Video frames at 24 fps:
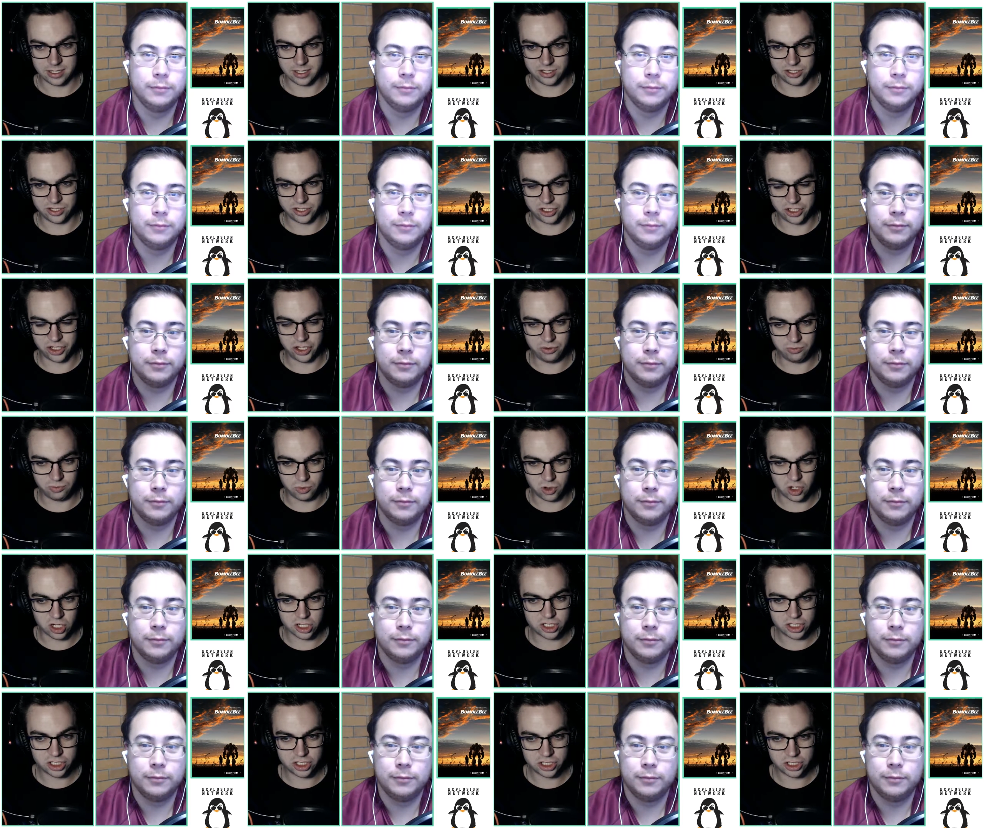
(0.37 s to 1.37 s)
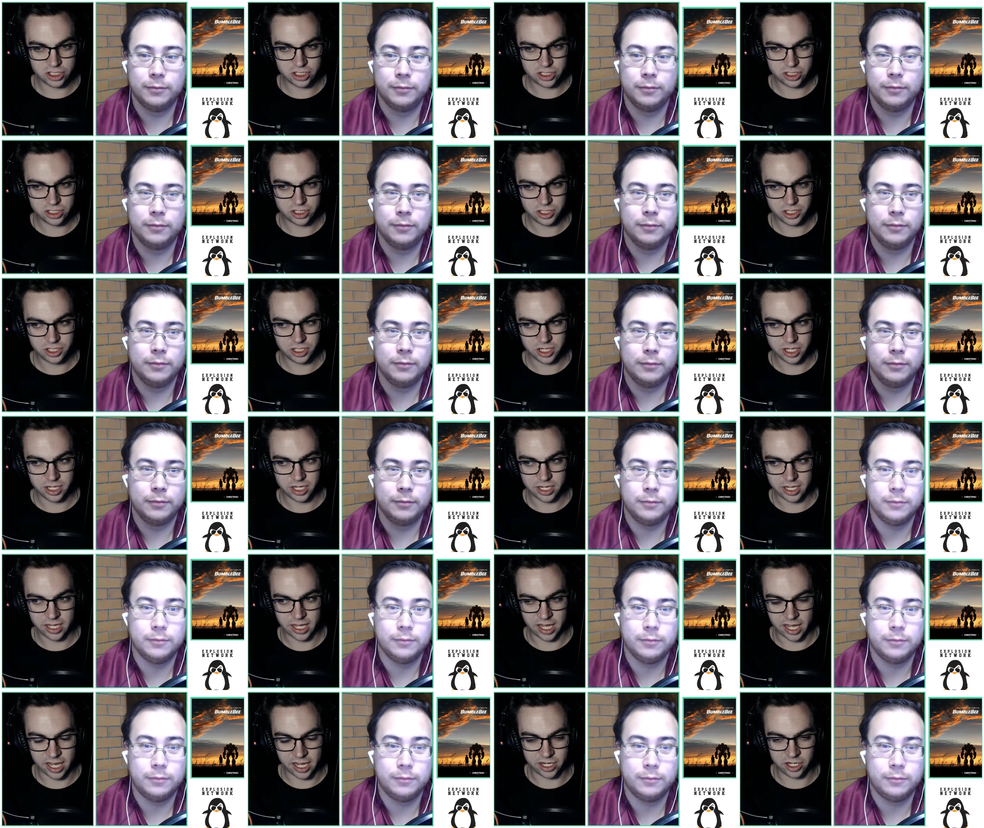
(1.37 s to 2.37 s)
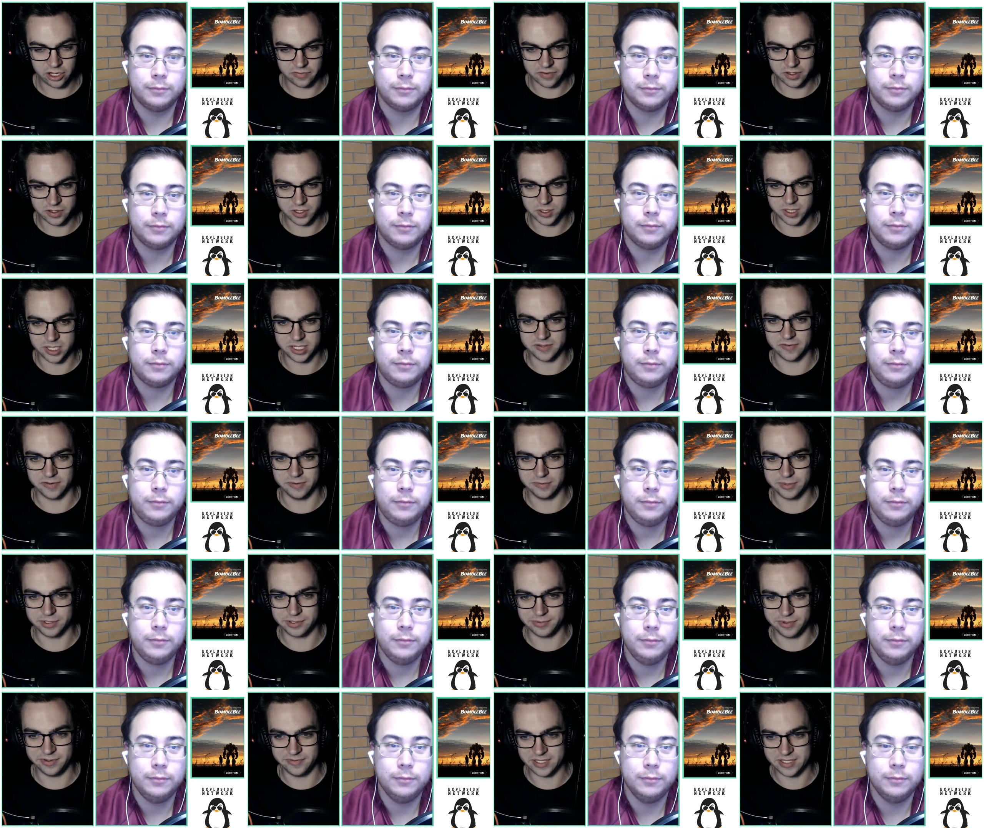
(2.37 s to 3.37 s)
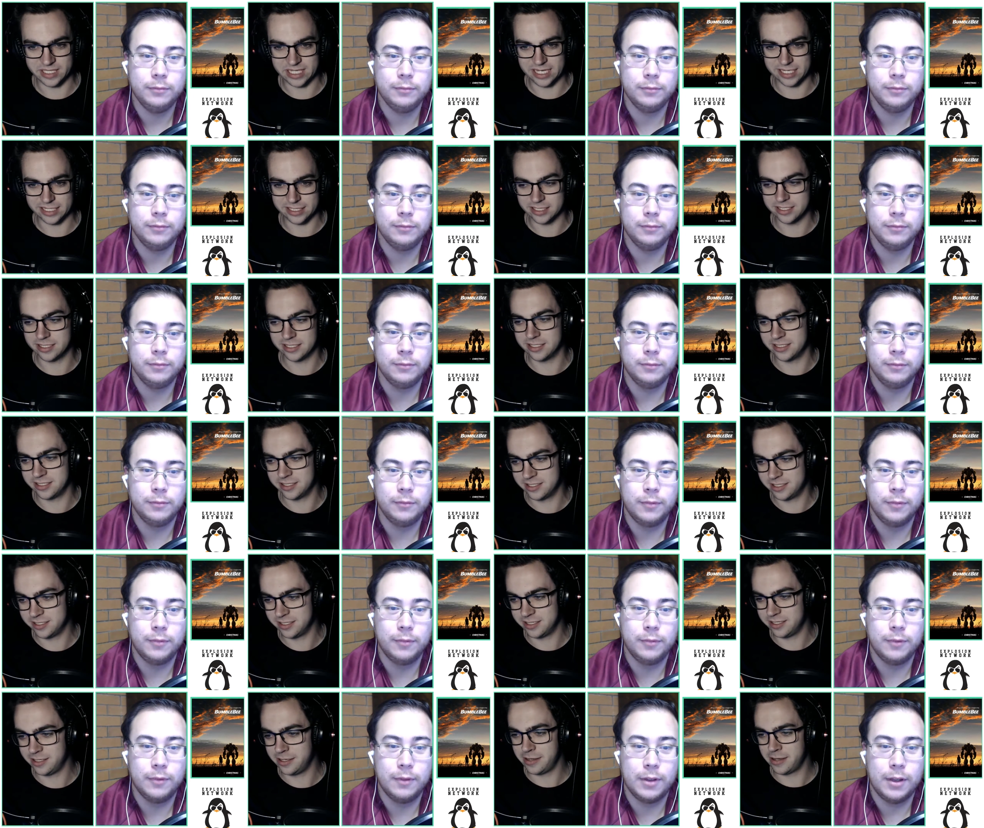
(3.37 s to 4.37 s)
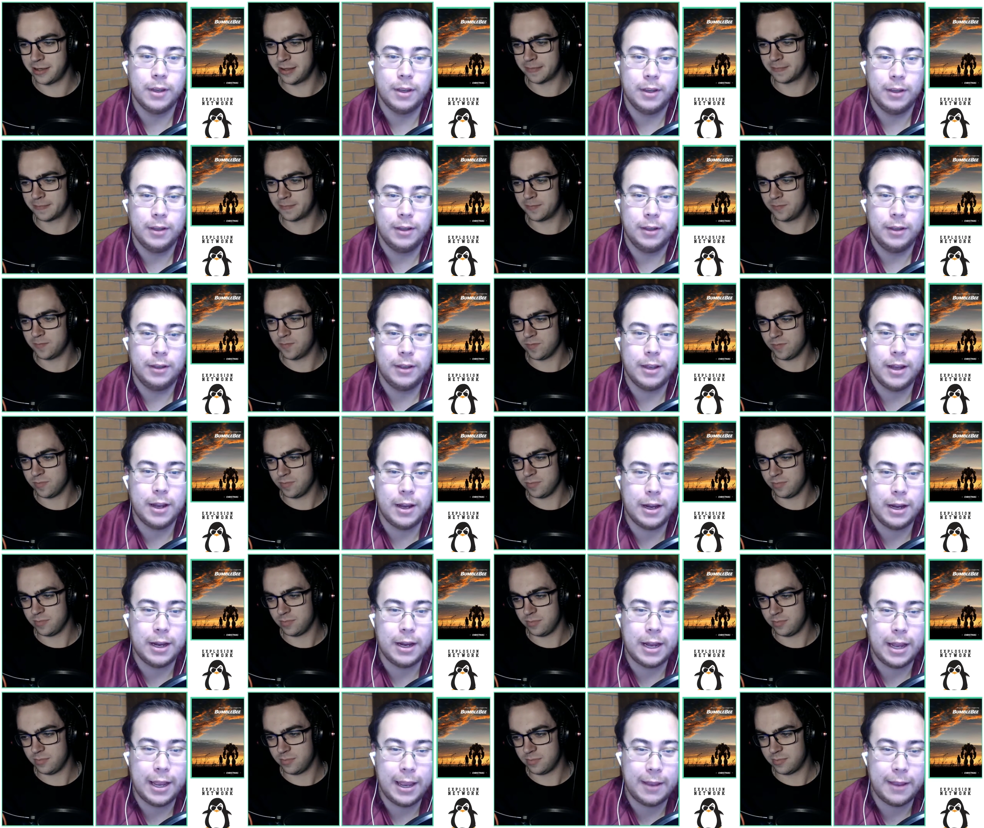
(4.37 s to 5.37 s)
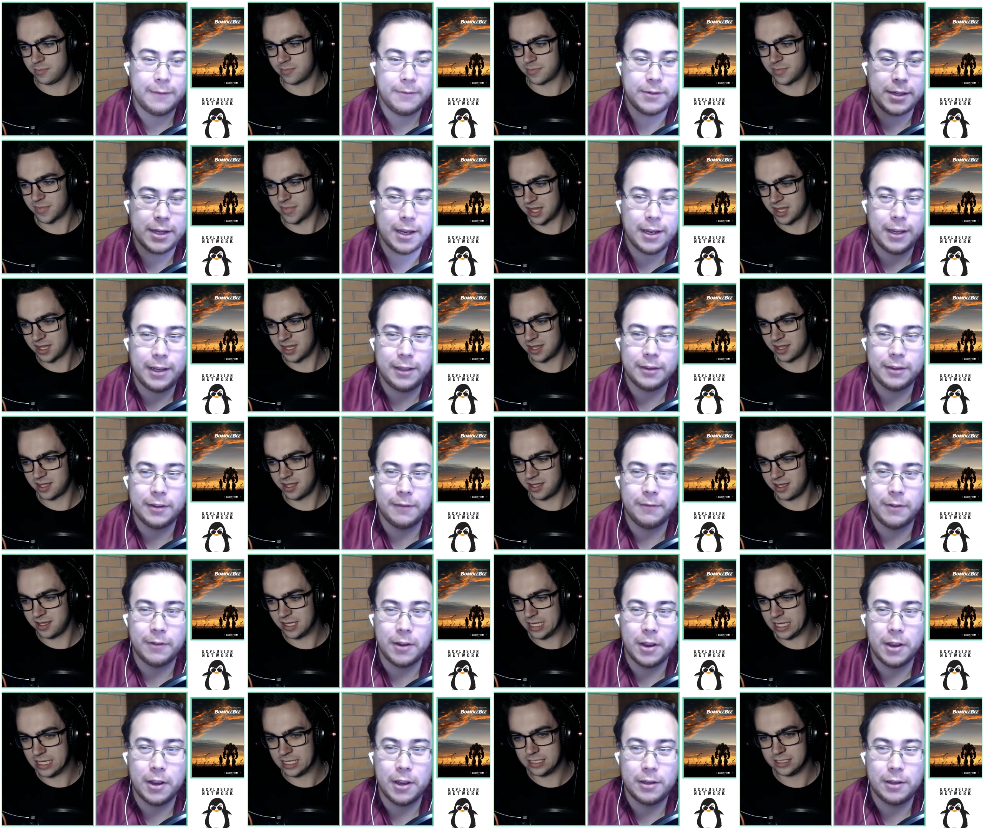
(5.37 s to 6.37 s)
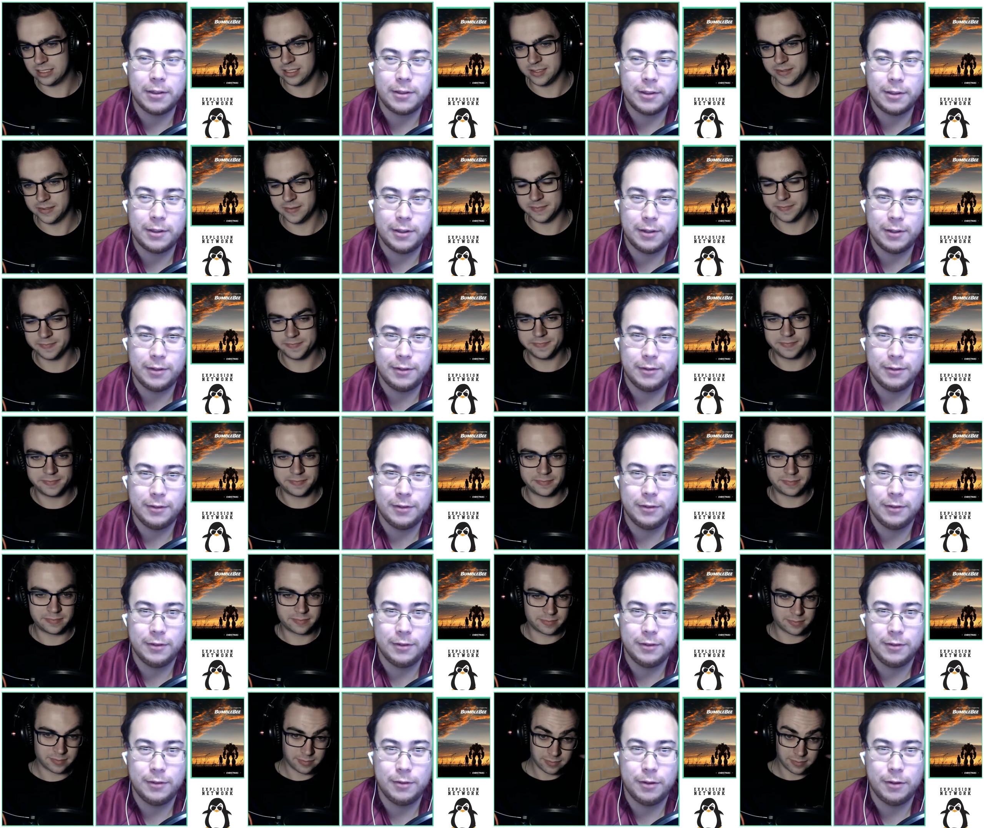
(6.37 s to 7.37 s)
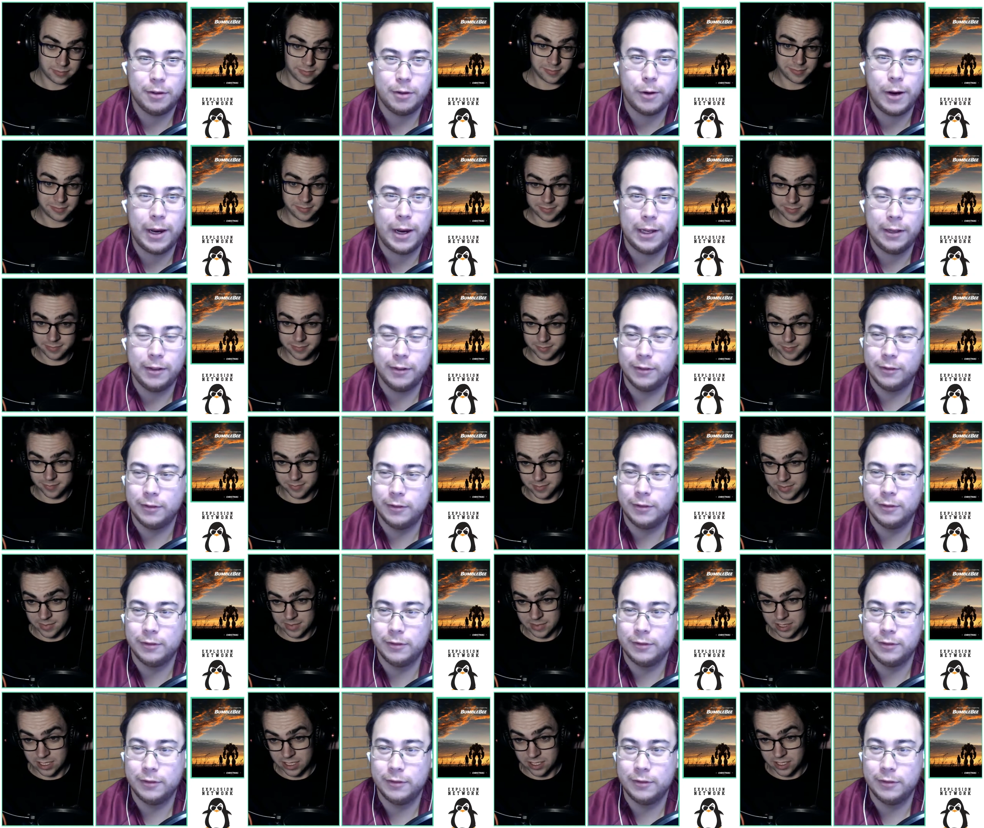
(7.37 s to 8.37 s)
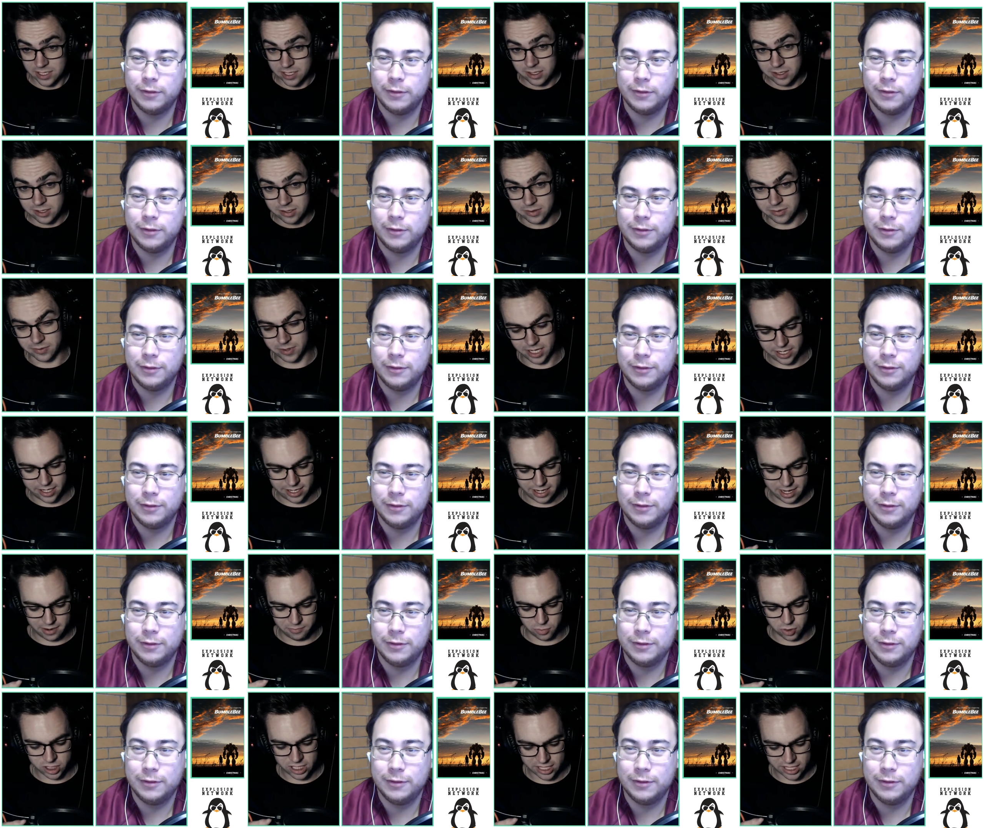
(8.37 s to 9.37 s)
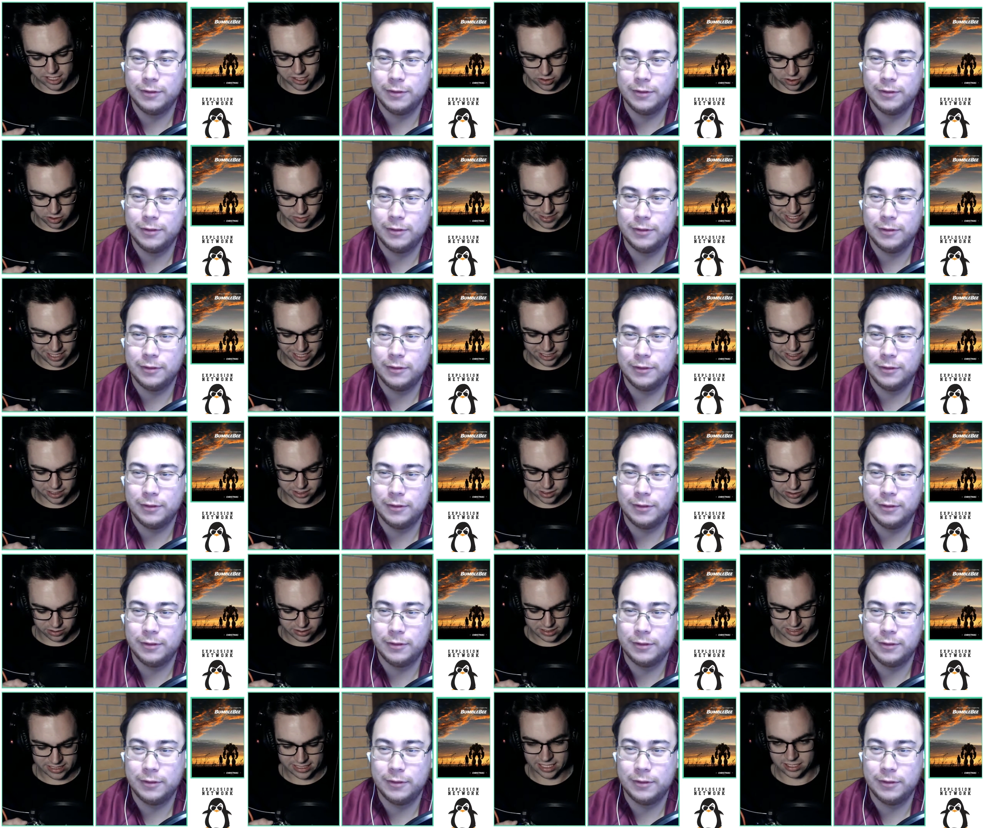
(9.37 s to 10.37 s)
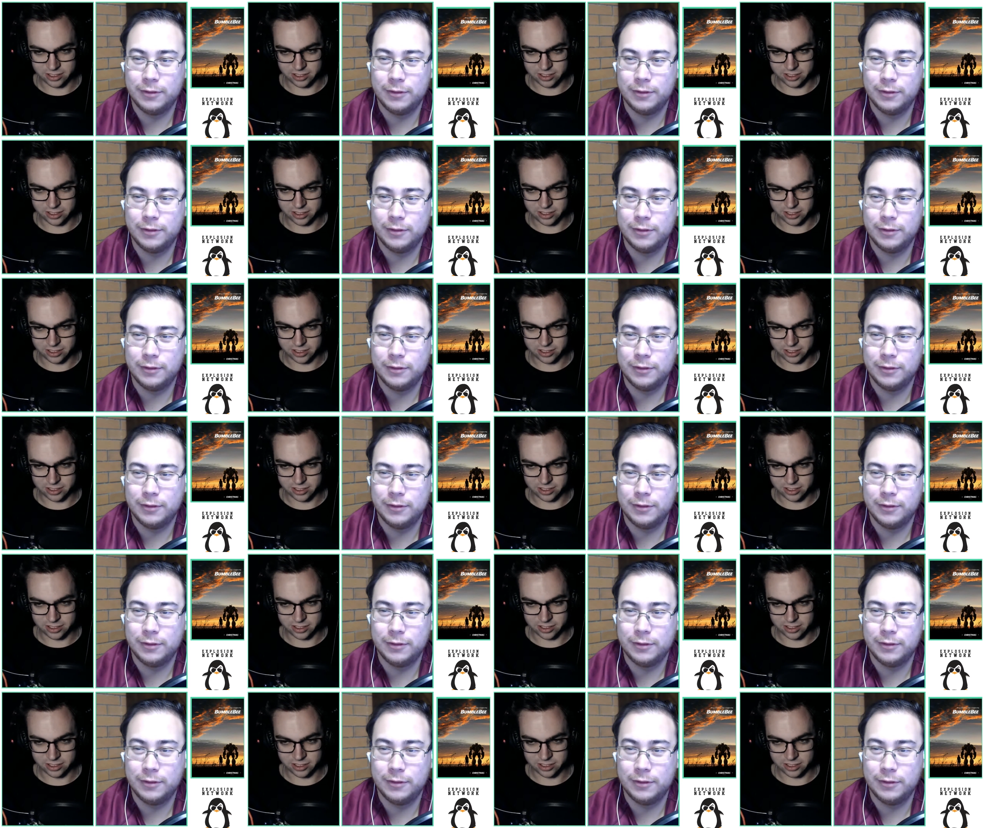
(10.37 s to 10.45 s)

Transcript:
Speaker 1: Do you watch any of the Transformers movies, Ash?
Speaker 2: I have seen the first three.
Speaker 1: And what are your opinions on said